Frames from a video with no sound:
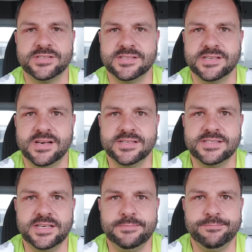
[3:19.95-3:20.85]

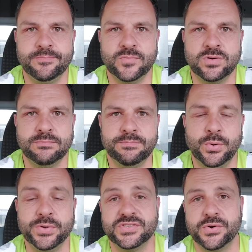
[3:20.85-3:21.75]
society,
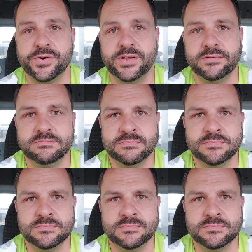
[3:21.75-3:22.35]
point scoring,